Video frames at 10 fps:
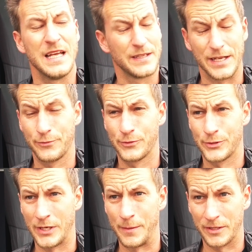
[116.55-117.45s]
That is for
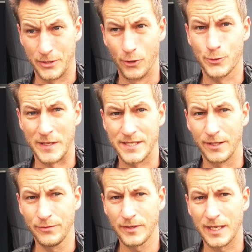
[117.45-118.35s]
sure. I'm a coach
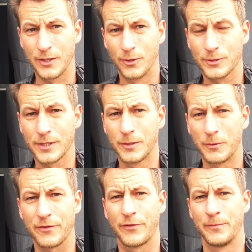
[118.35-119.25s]
myself. I coach
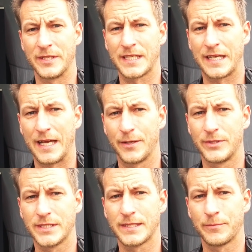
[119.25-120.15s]
one of the best
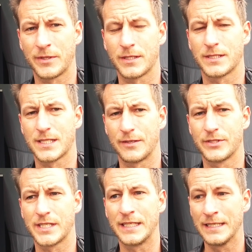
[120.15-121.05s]
academies in Denmark, under
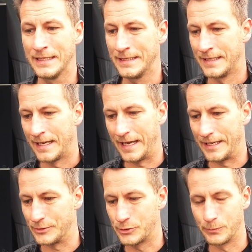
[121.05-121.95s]
17, and to